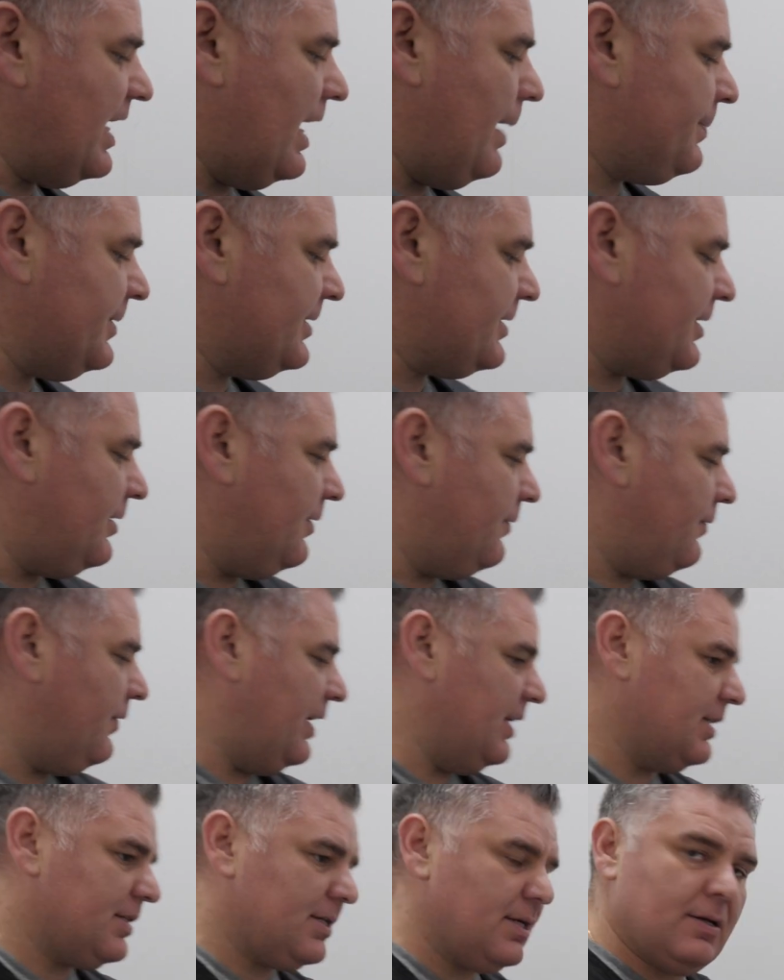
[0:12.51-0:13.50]
happens in the
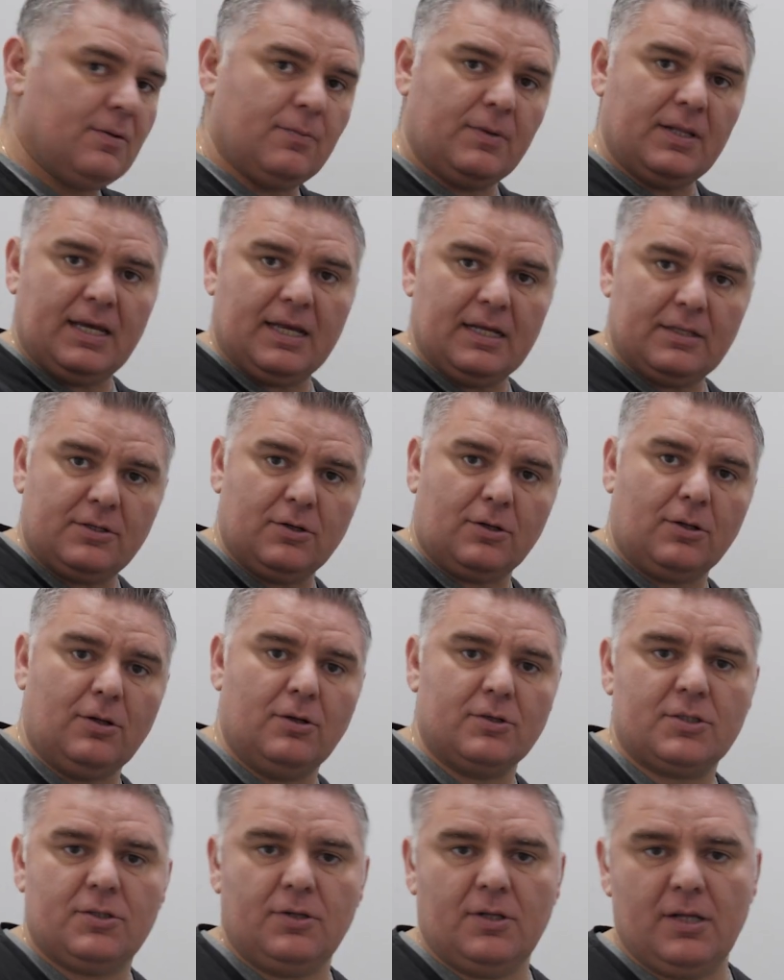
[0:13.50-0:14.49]
face. When they get too
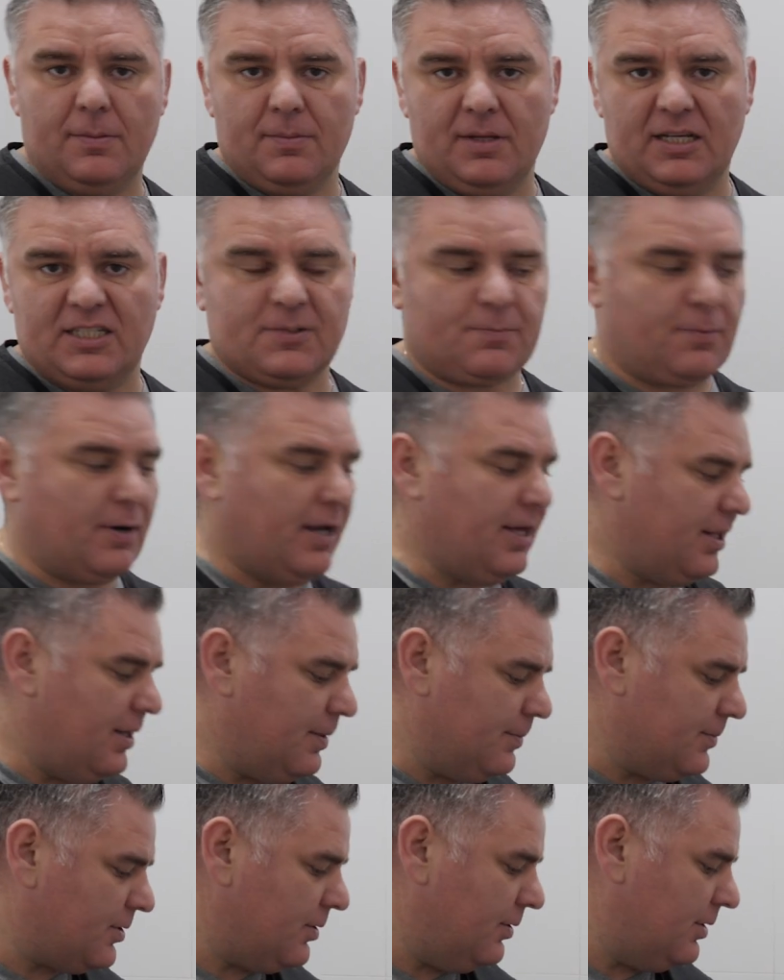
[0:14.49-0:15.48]
close to them, they spray
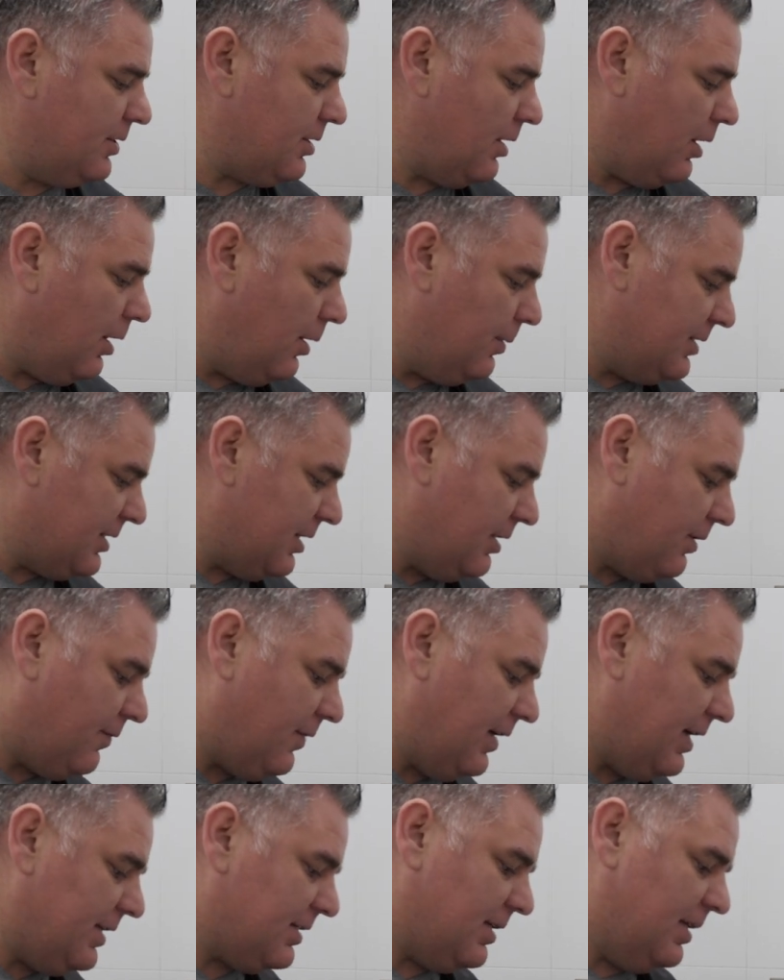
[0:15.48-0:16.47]
them, so it's always in the
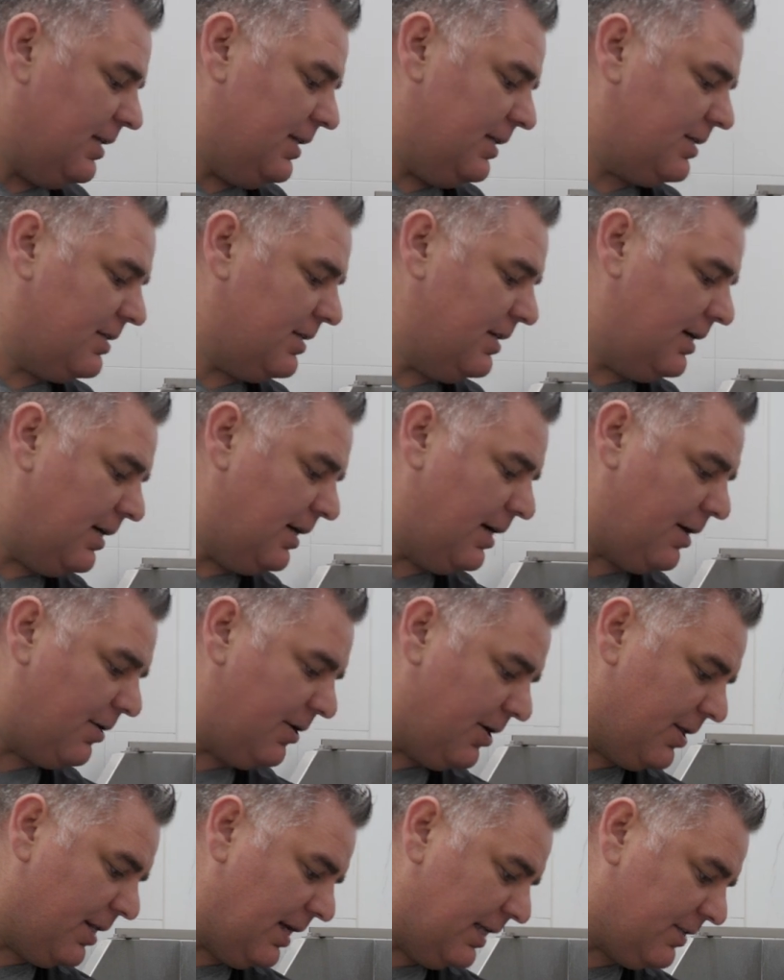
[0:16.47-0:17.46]
face, and it's an
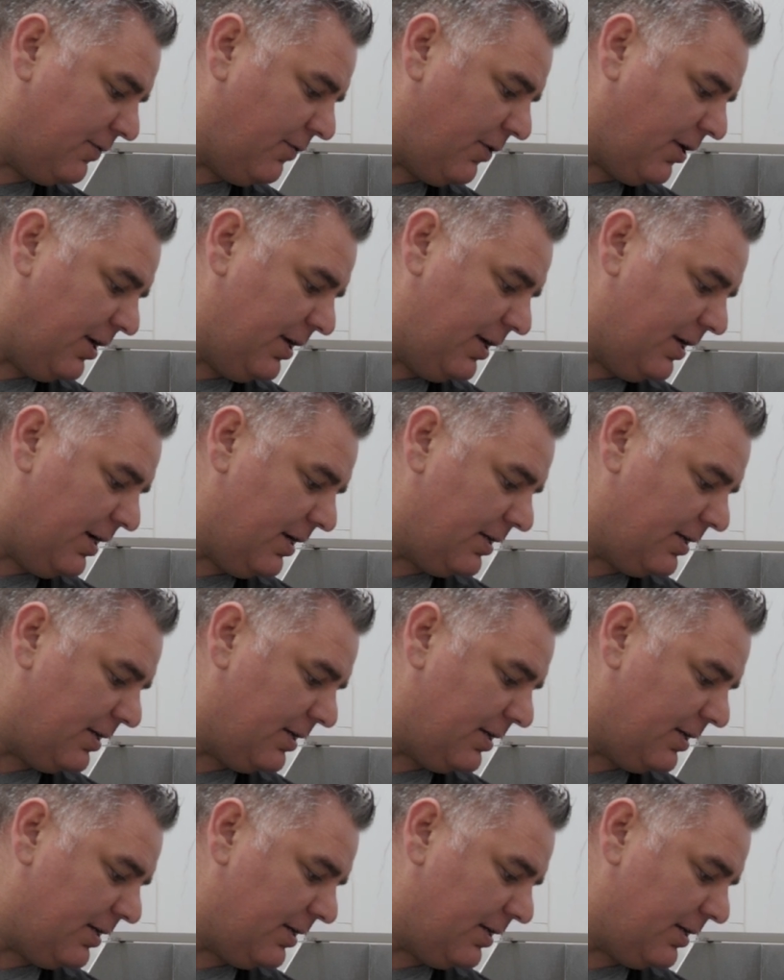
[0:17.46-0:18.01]
area that's very